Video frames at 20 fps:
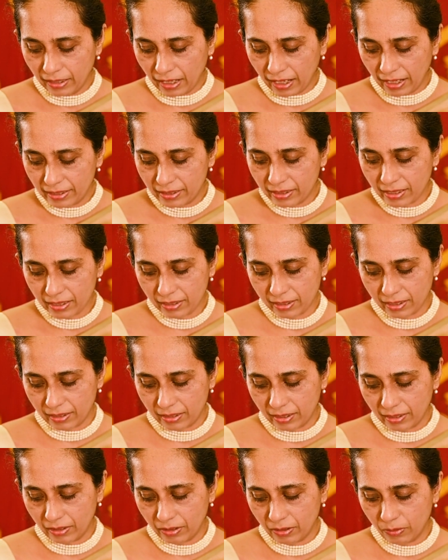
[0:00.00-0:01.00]

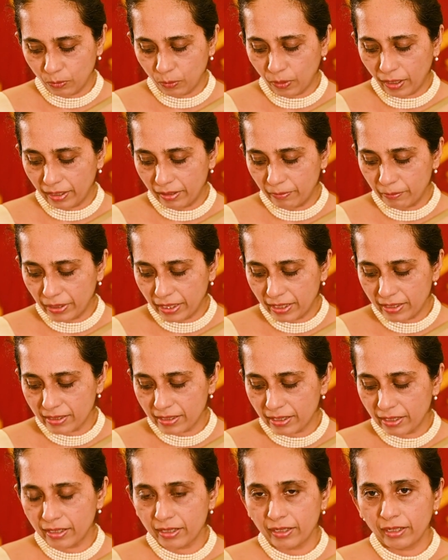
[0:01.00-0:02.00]
identity while
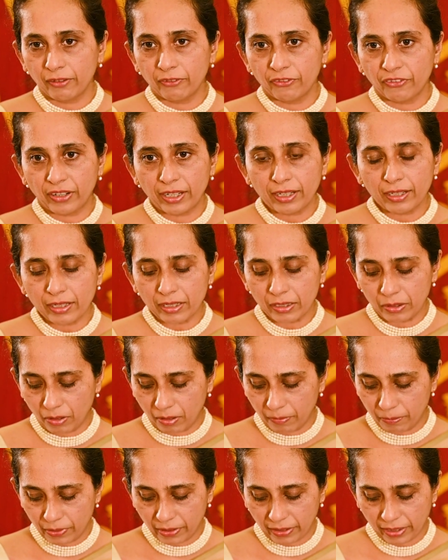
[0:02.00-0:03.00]
maintaining friendly
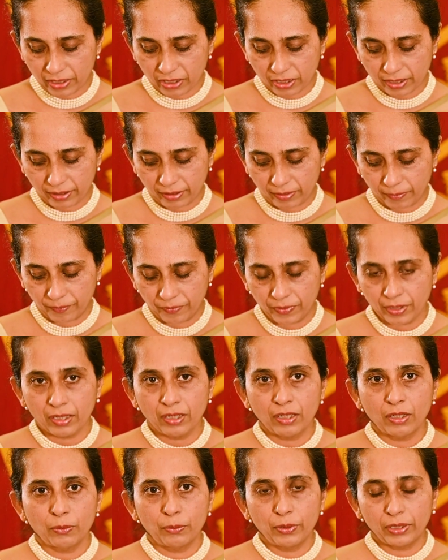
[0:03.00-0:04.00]
cooperation
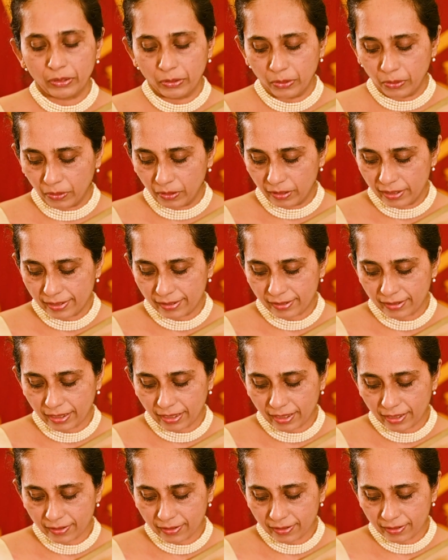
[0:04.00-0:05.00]
with all
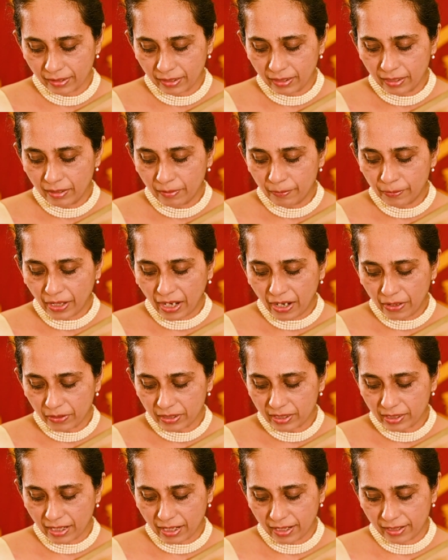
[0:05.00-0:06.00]
states,
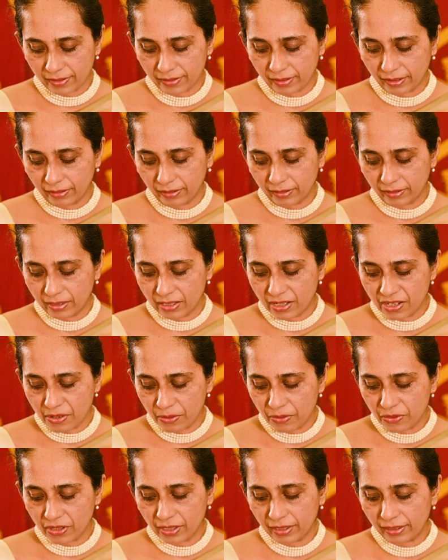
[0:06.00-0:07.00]
prioritizing the
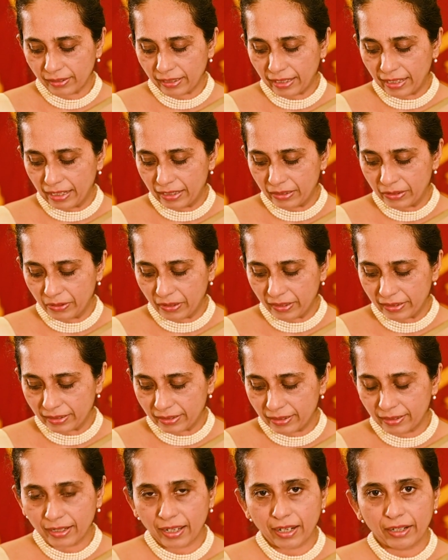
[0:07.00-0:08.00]
neutral and
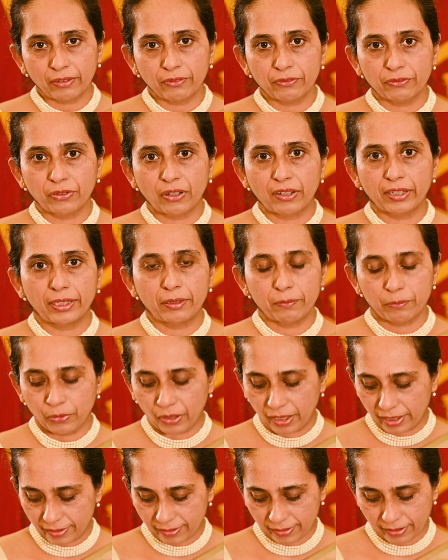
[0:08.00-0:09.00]
non-aligned foreign
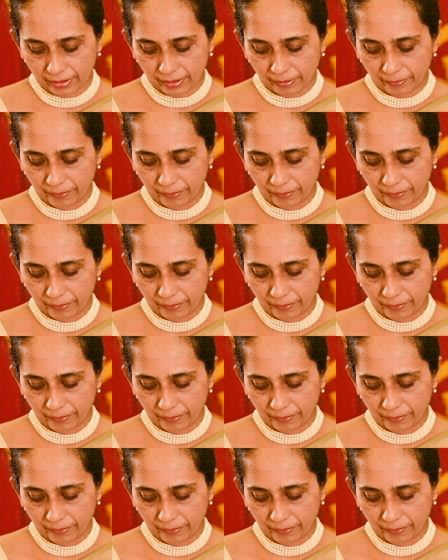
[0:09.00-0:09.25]
policy.